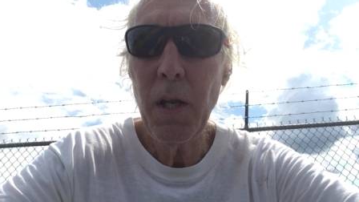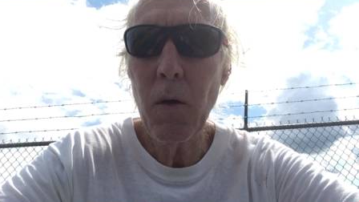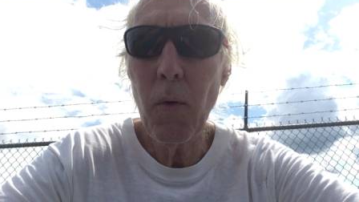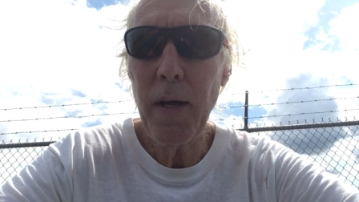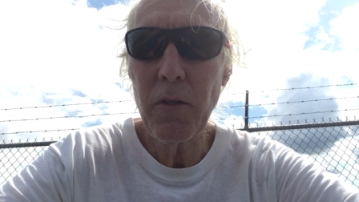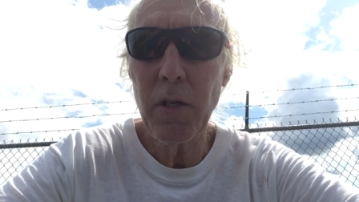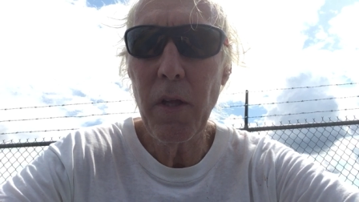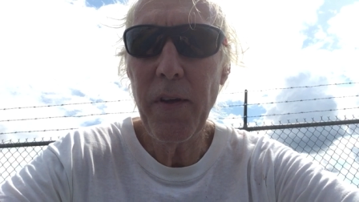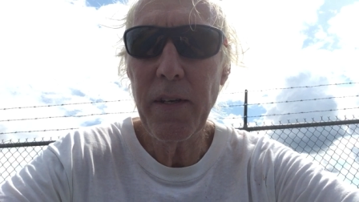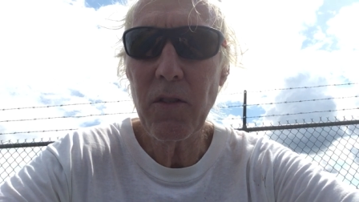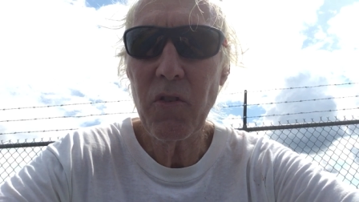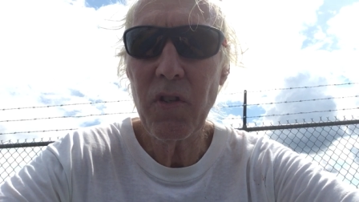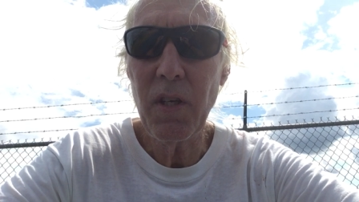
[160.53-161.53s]
anyway, it's a good
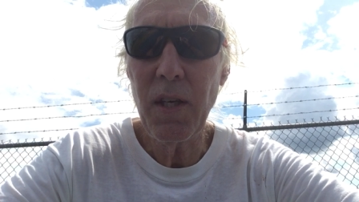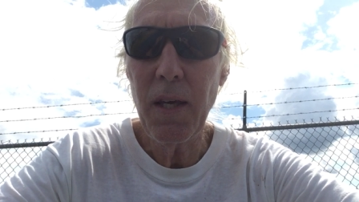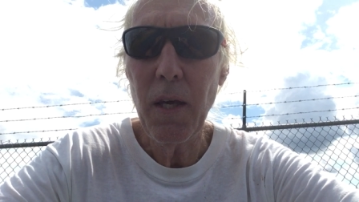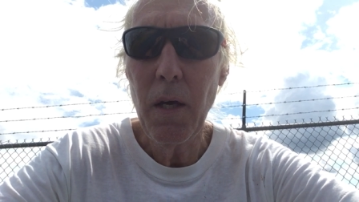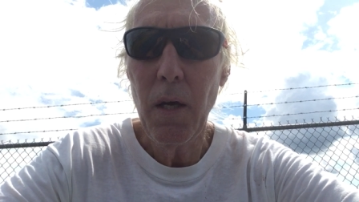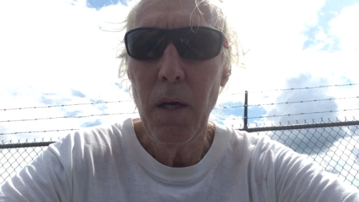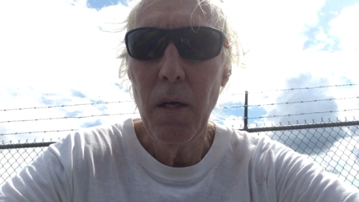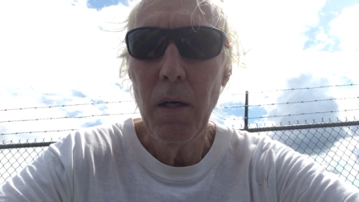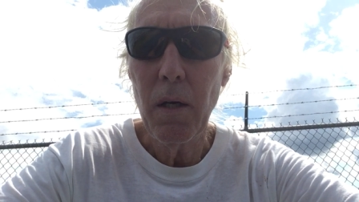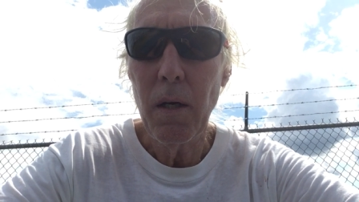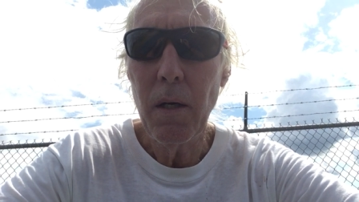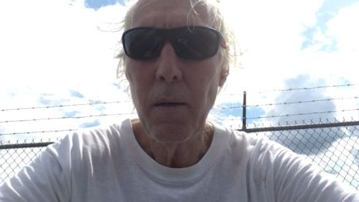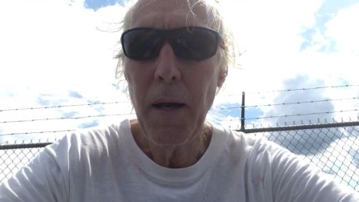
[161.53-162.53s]
thing to see.
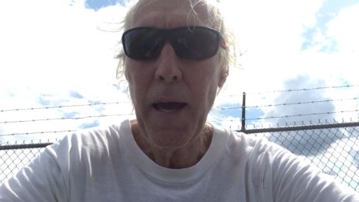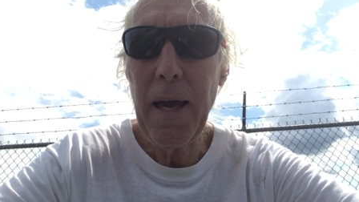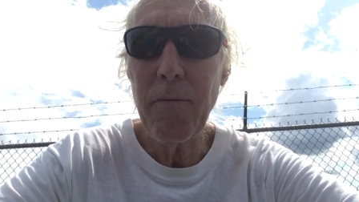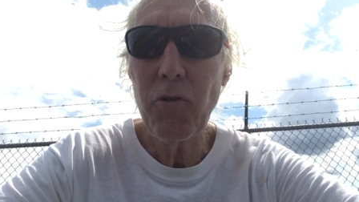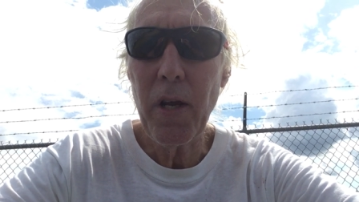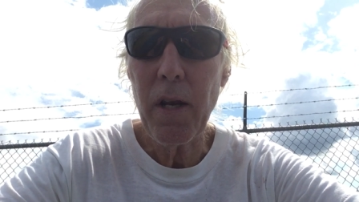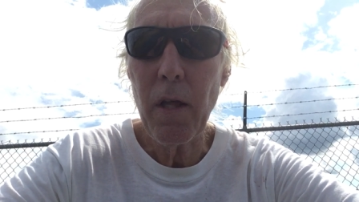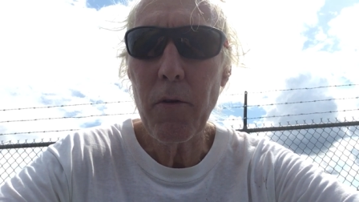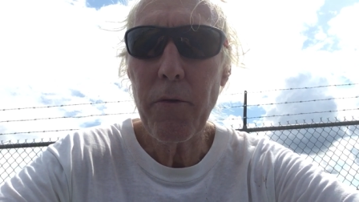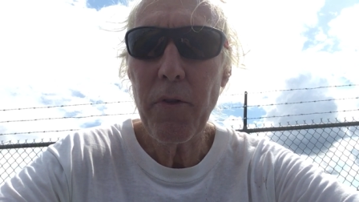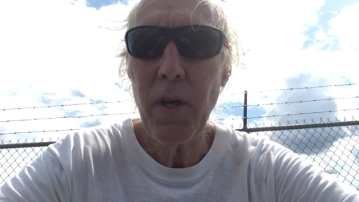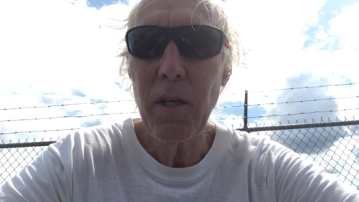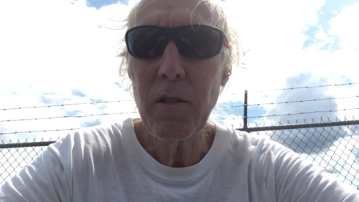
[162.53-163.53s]
I have checked
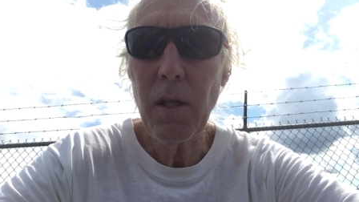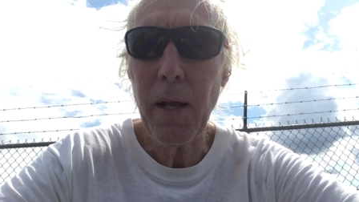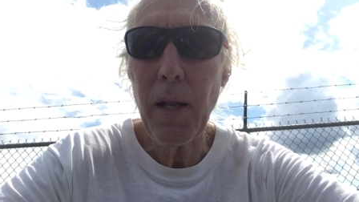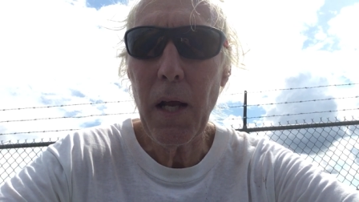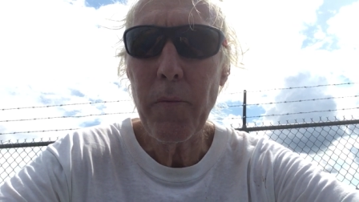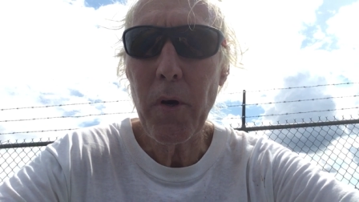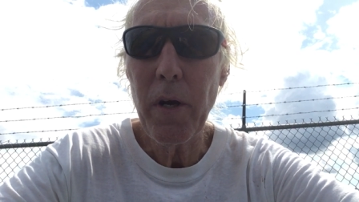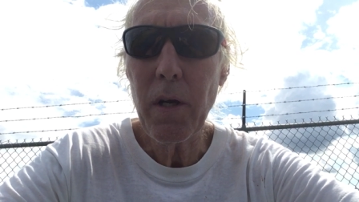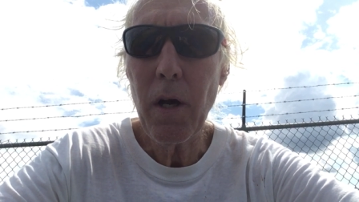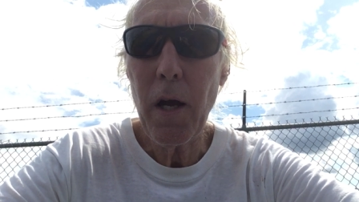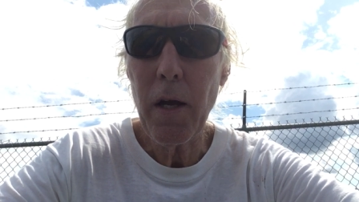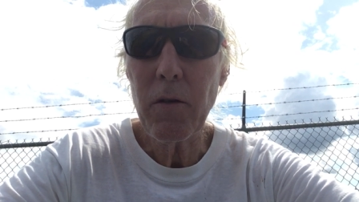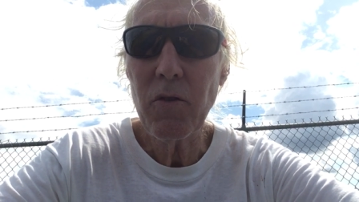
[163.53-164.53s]
other things like Library of
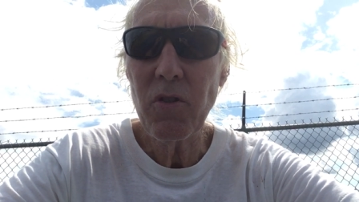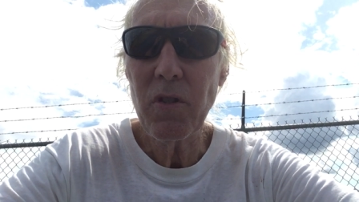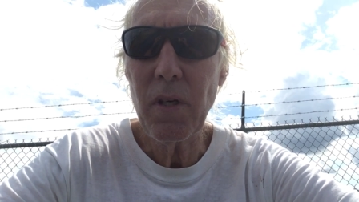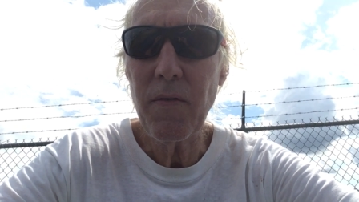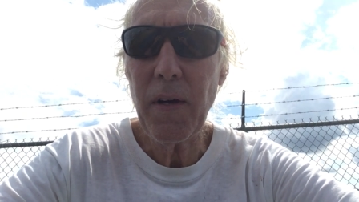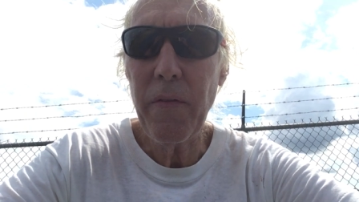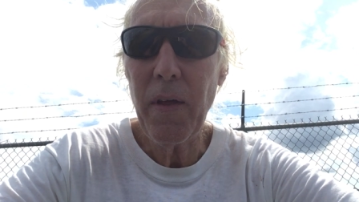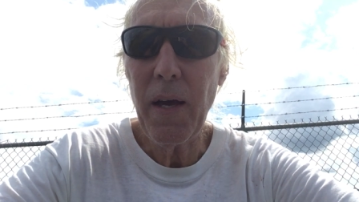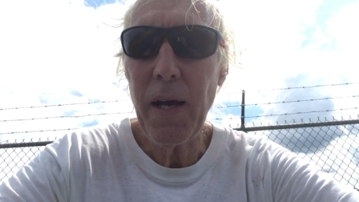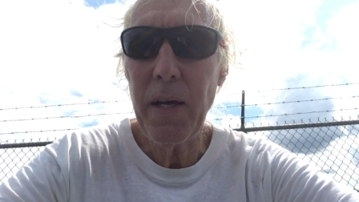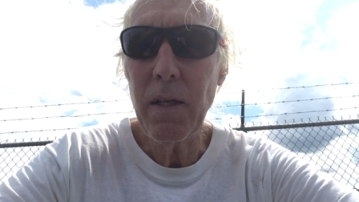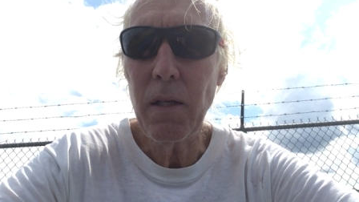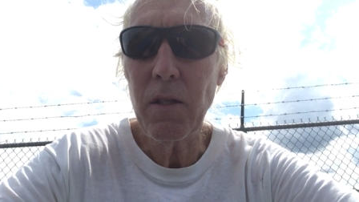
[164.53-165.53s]
Congress and stuff like
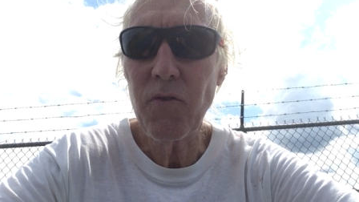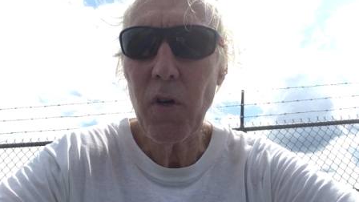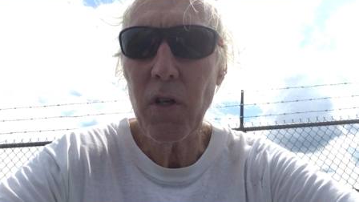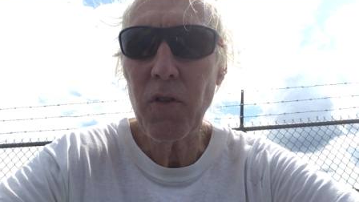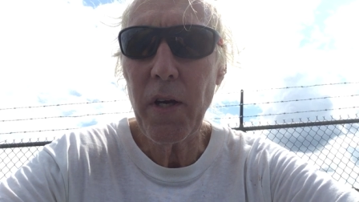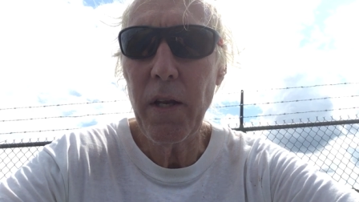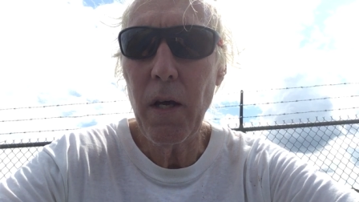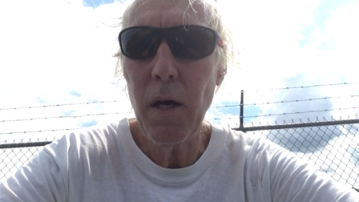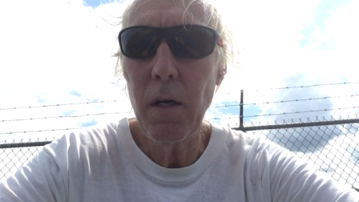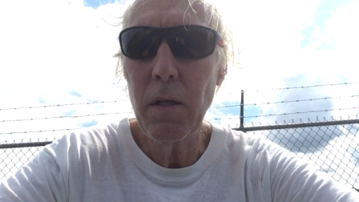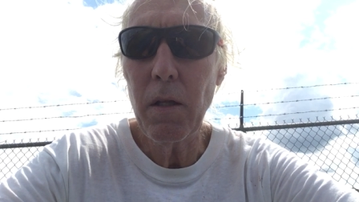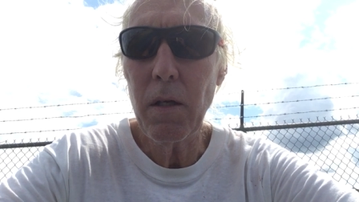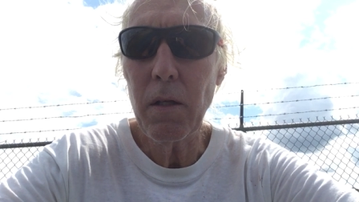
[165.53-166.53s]
that, and as far as I
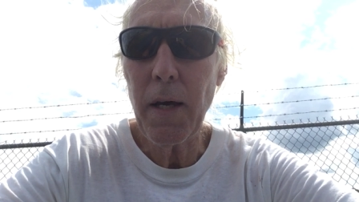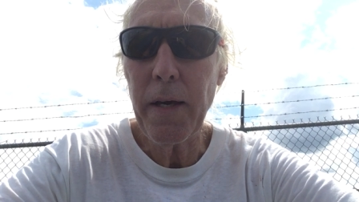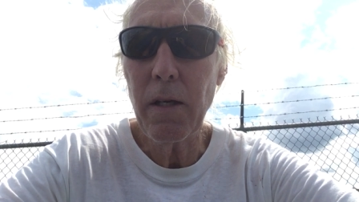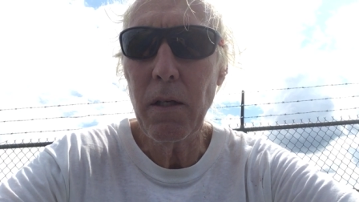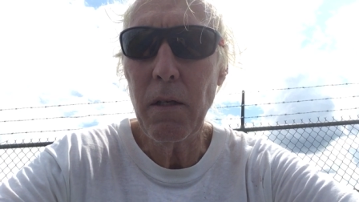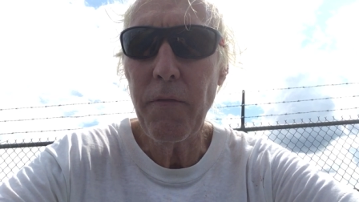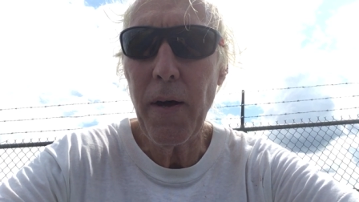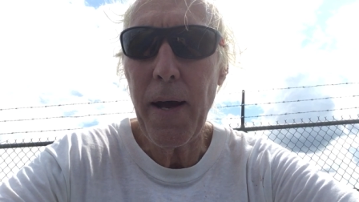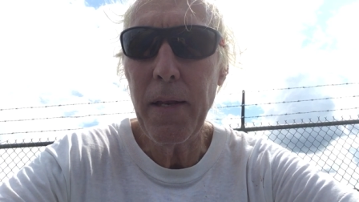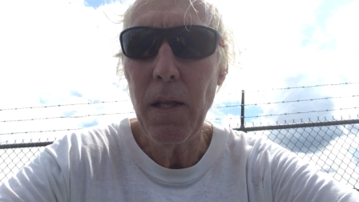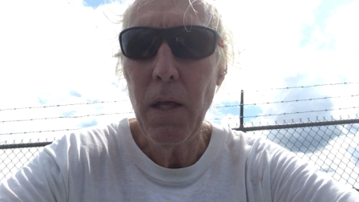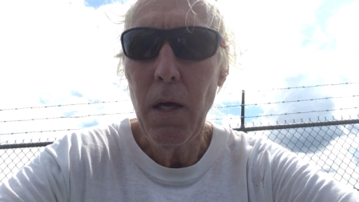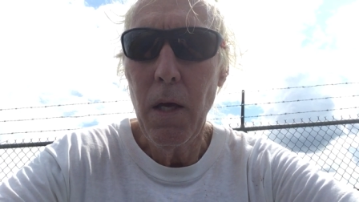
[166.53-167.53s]
know, I couldn't
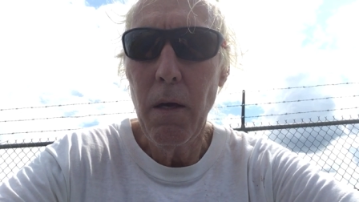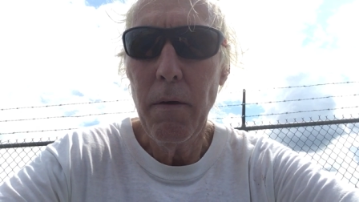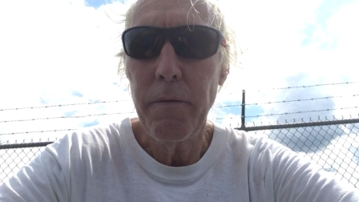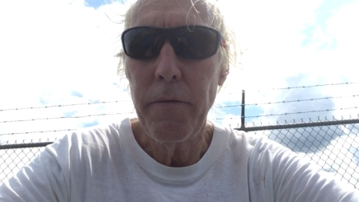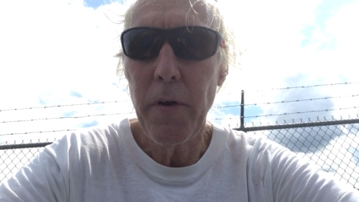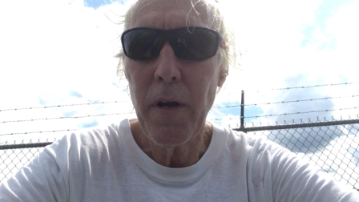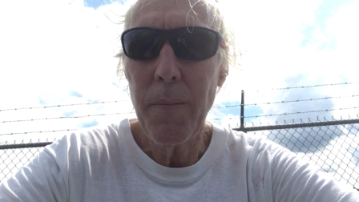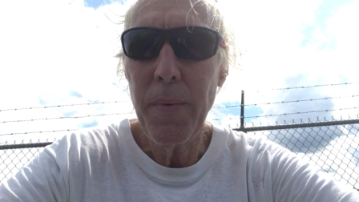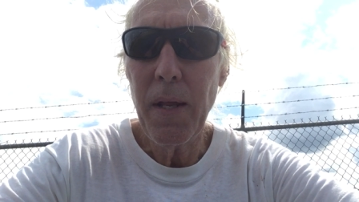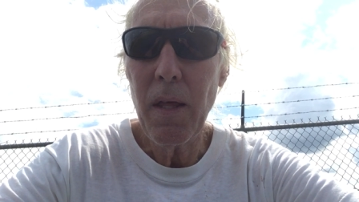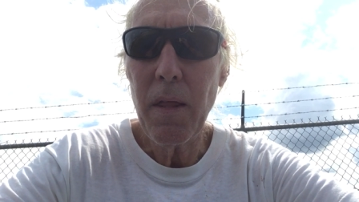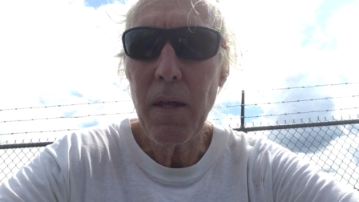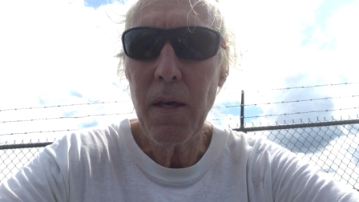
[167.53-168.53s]
find very
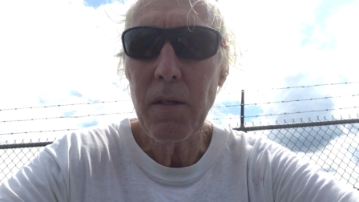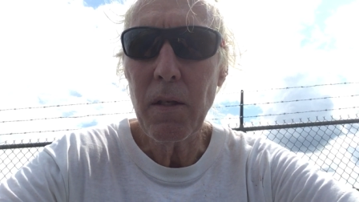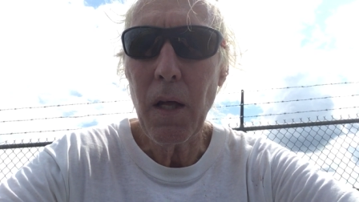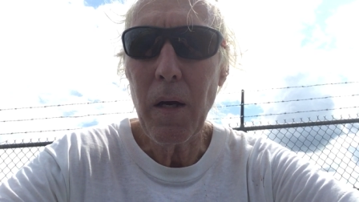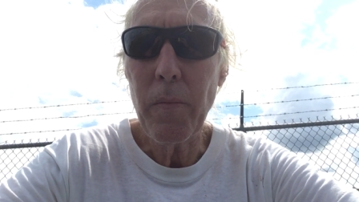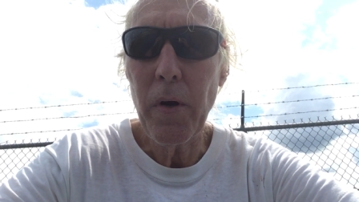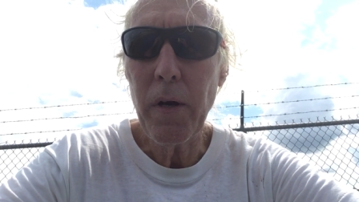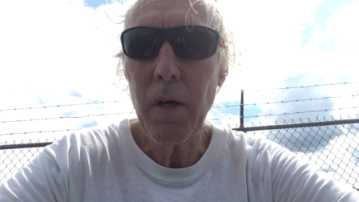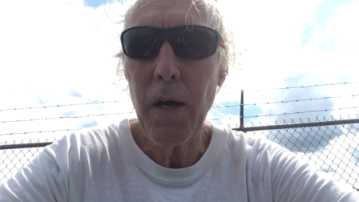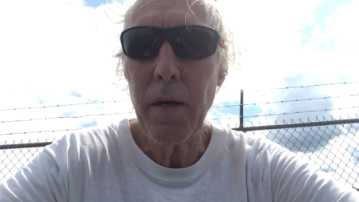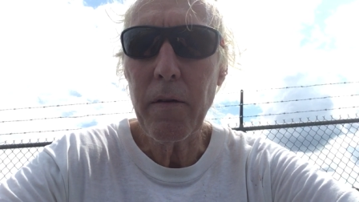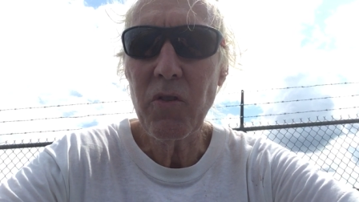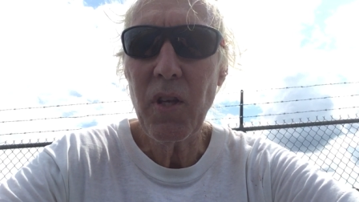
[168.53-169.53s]
many things that Library of
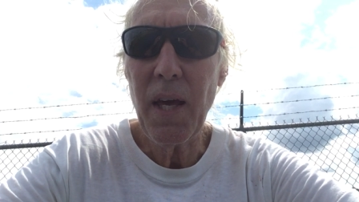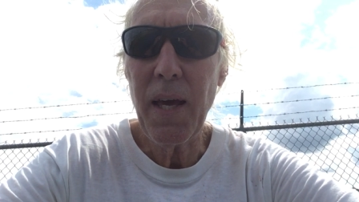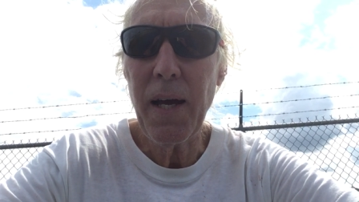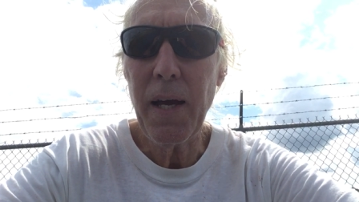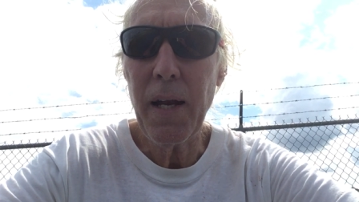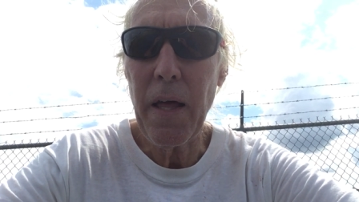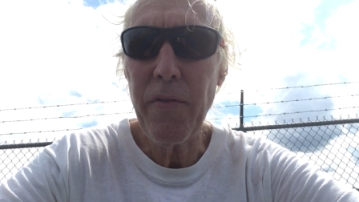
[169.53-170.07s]
Congress had.